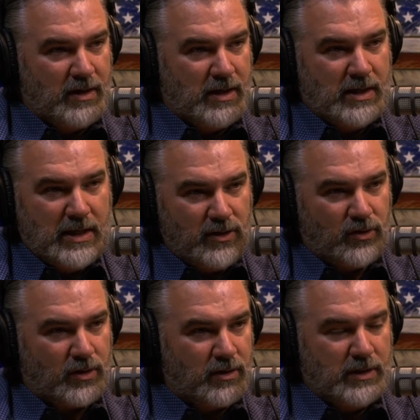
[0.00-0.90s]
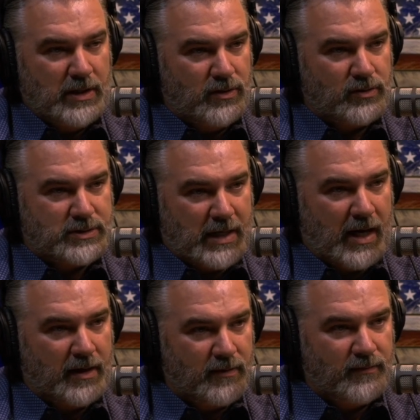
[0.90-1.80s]
neither
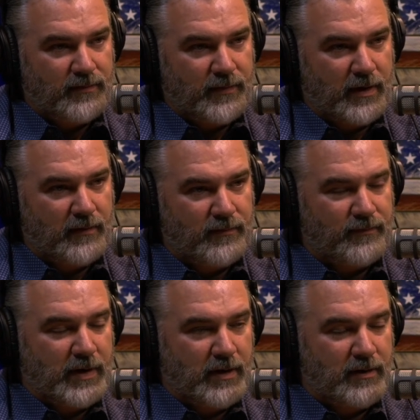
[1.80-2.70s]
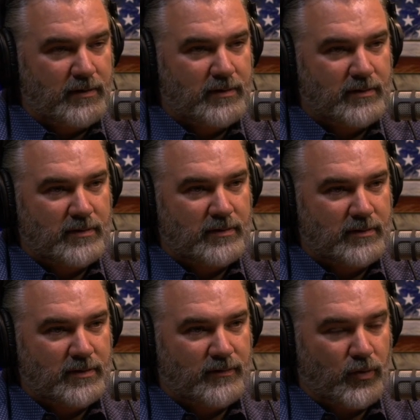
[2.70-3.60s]
side of the
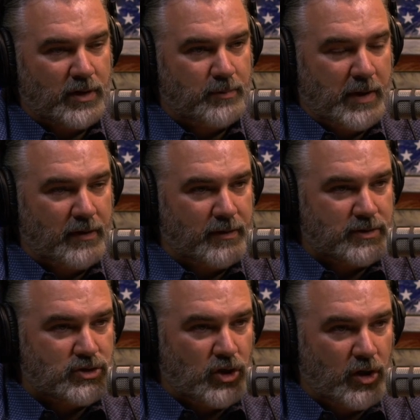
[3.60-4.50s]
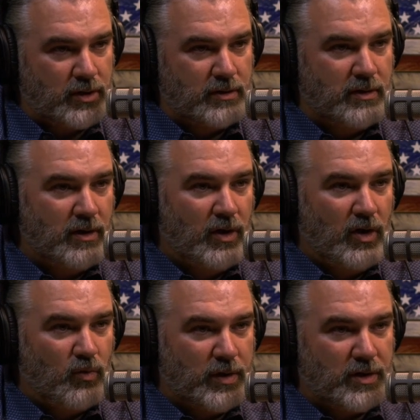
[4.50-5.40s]
40th parallel started
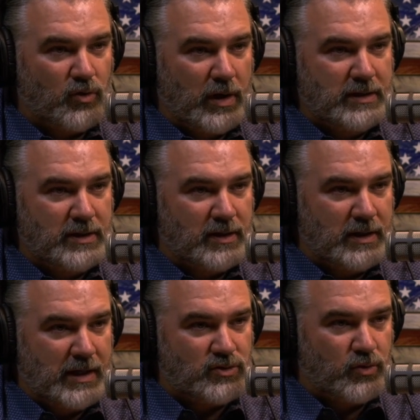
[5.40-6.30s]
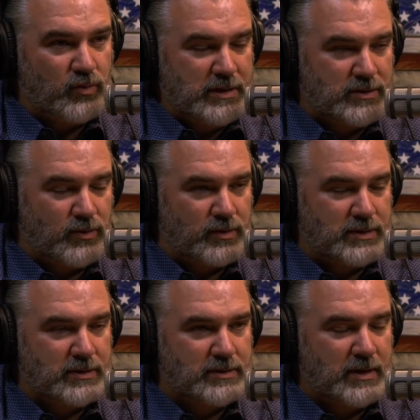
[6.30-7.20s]
with a great deal of natural
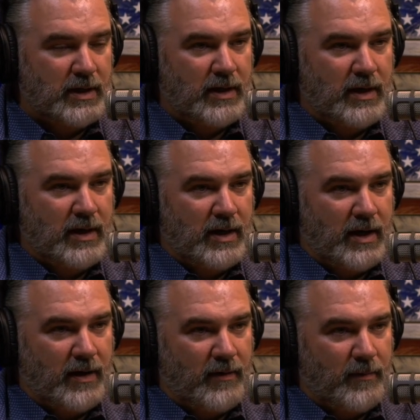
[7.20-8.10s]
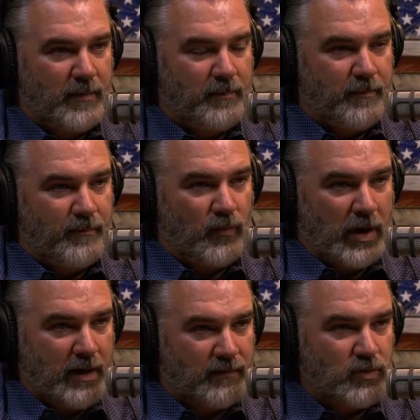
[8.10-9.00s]
resources
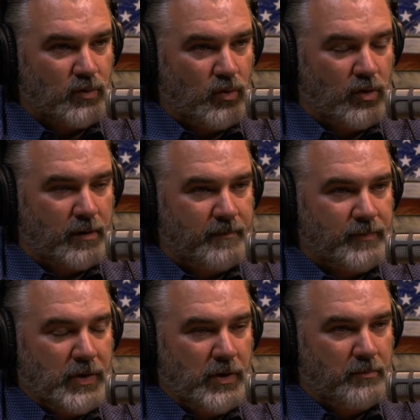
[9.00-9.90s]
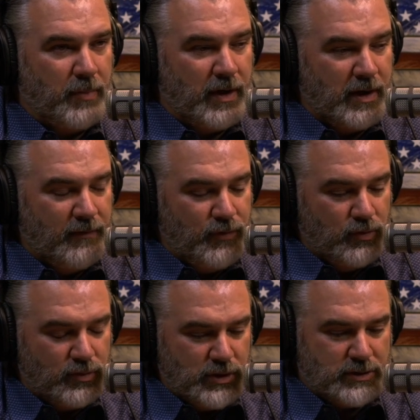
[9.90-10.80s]
right after the war. But if
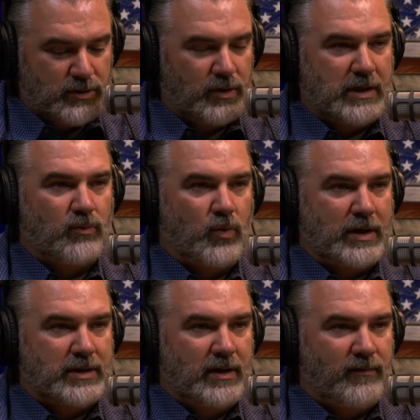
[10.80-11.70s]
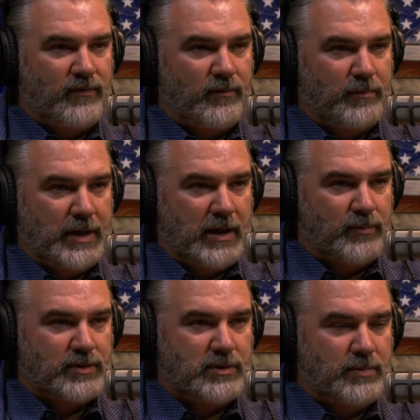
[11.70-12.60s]
you just look at what they've been
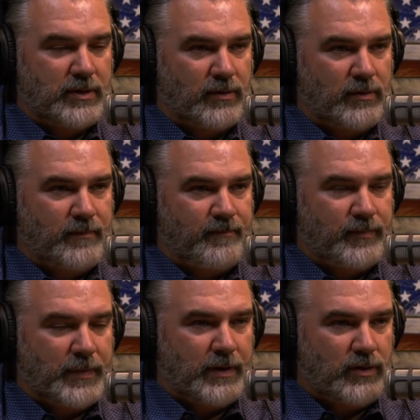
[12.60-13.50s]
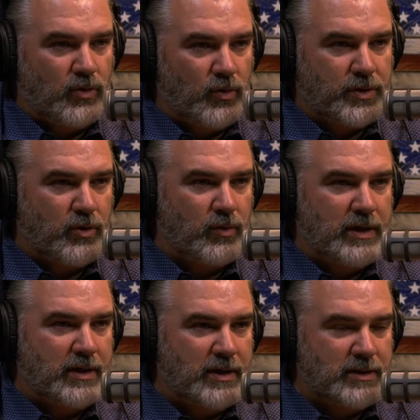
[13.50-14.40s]
able to build, North
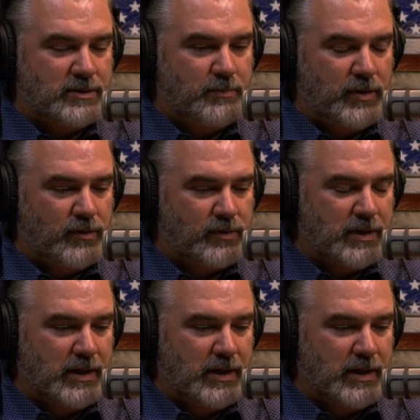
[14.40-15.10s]
Korea has built